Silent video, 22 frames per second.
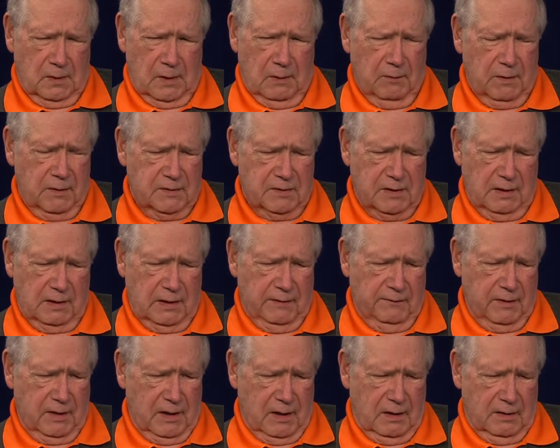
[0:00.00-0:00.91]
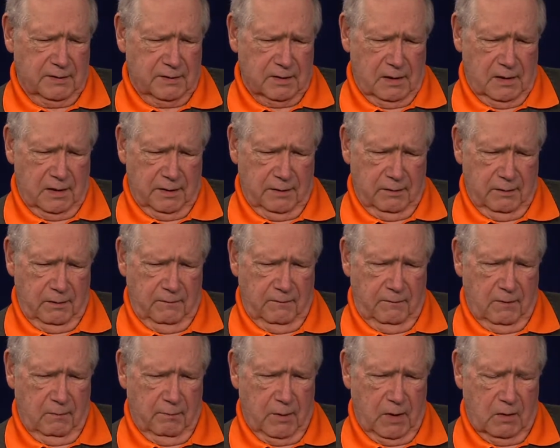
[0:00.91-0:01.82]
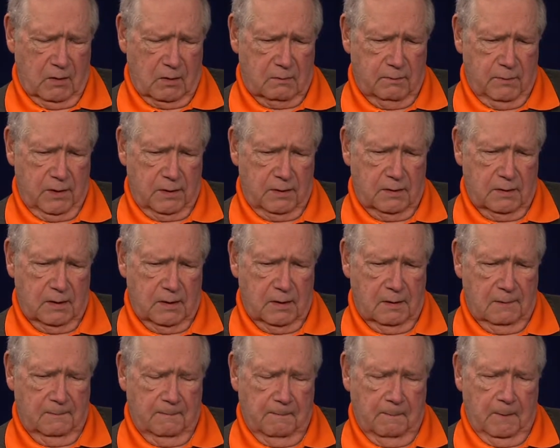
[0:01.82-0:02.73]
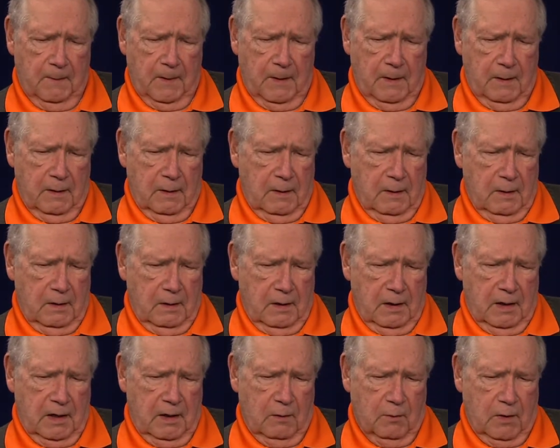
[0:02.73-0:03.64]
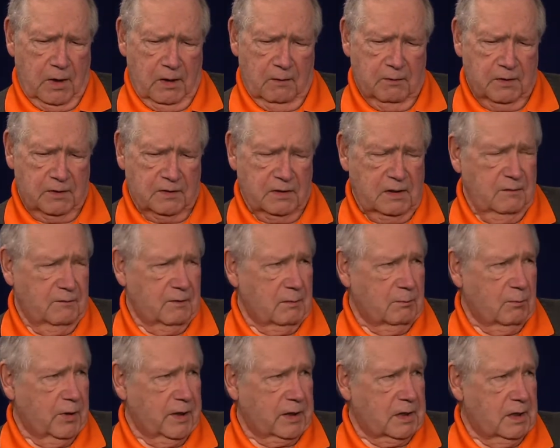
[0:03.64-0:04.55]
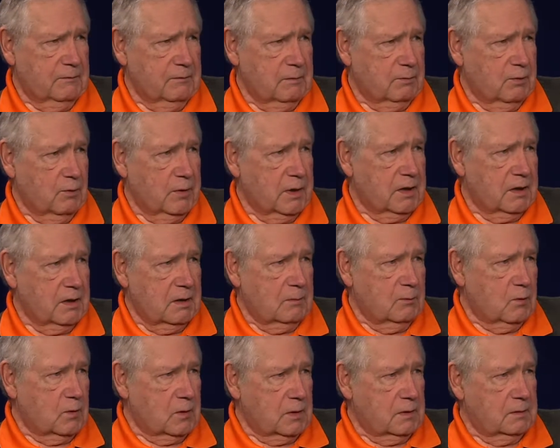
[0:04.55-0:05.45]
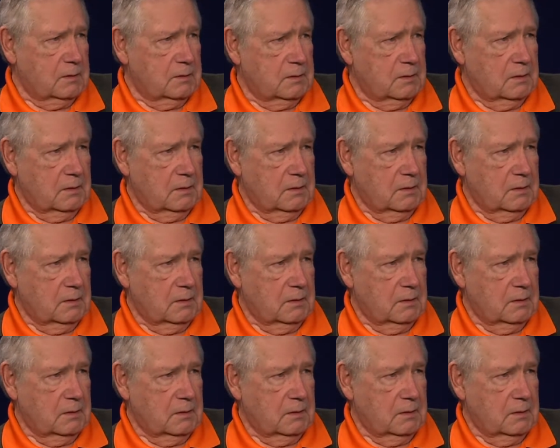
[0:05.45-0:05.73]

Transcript: I want to say eleven dollars a hundred for milk, but uh, anyway, it wasn't even a break-even point anymore.